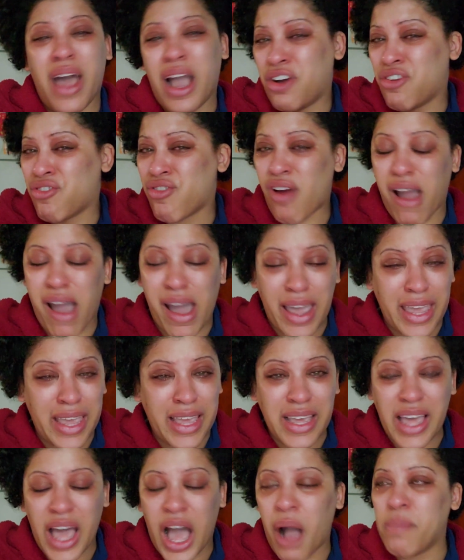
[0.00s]

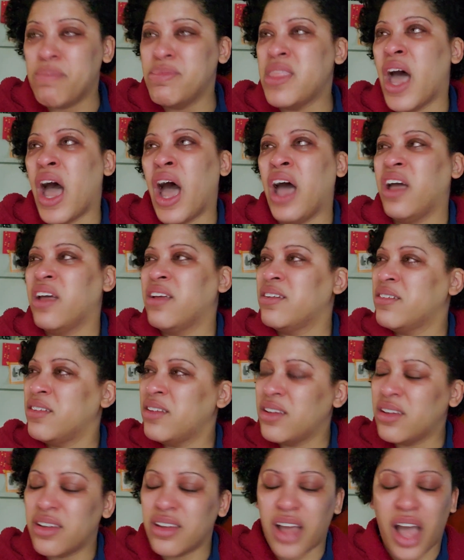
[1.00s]
crying.
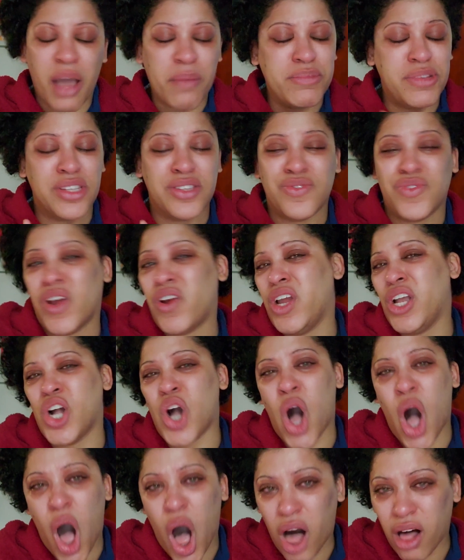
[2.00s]
I'm just very
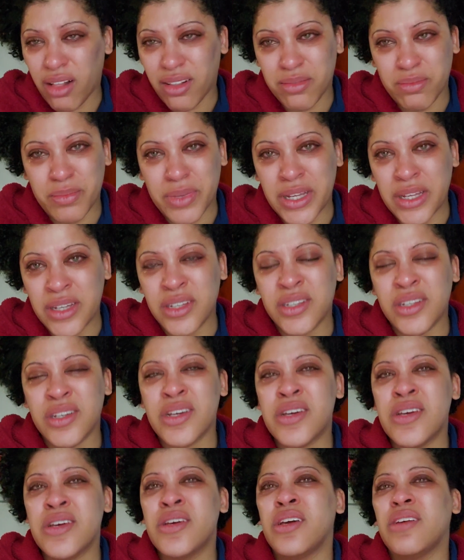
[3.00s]
calm.
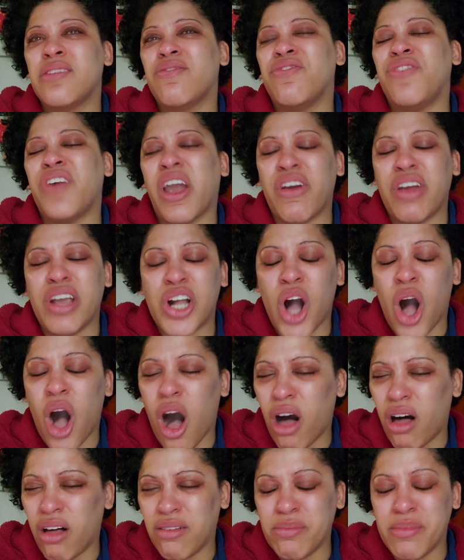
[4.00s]
Very
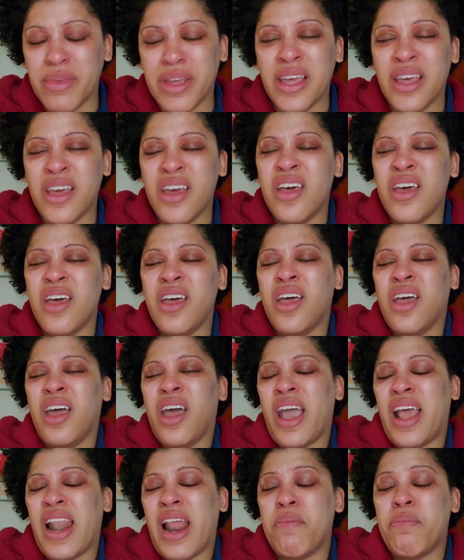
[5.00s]
calm.
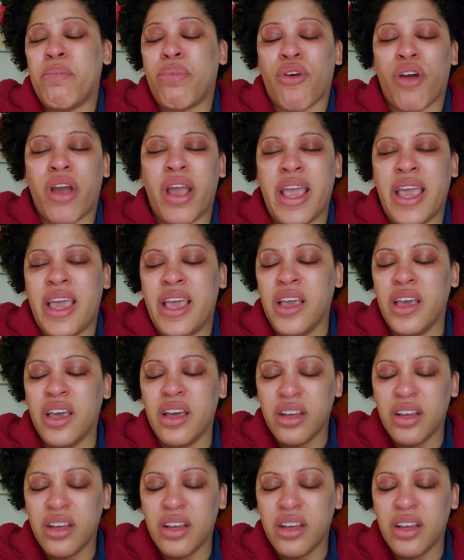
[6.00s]
And I'm praying,